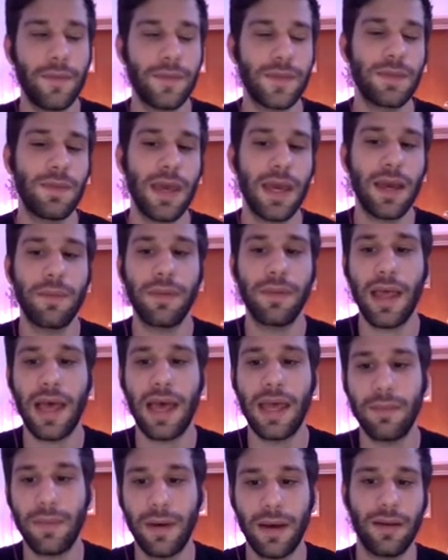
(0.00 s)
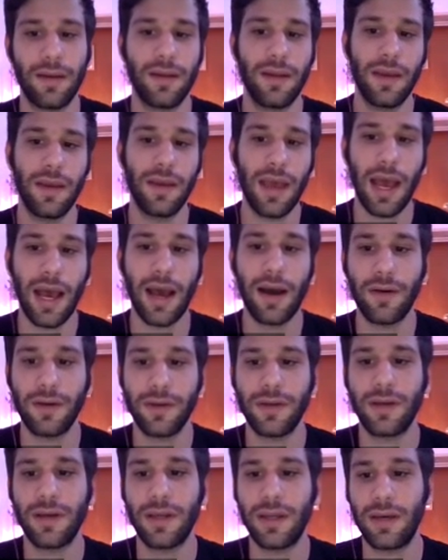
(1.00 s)
to make a plan about how
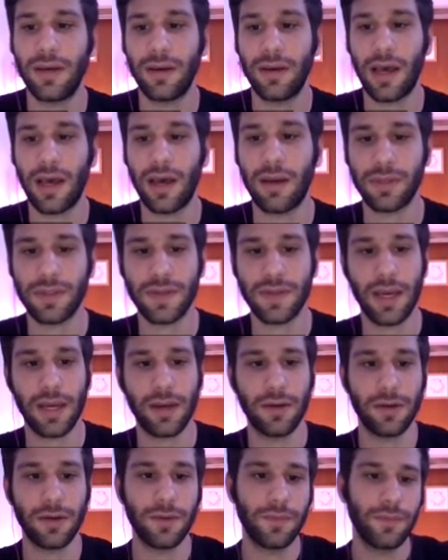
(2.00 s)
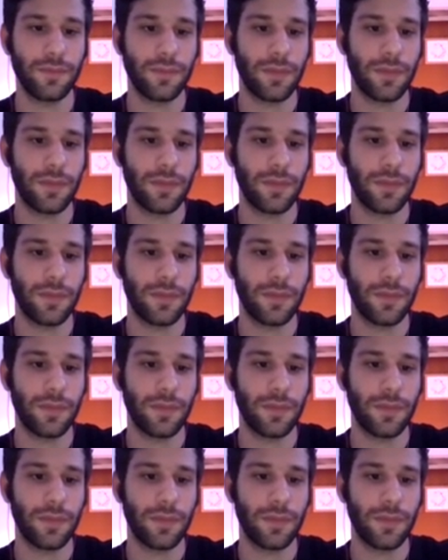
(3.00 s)
you're going to accomplish that goal.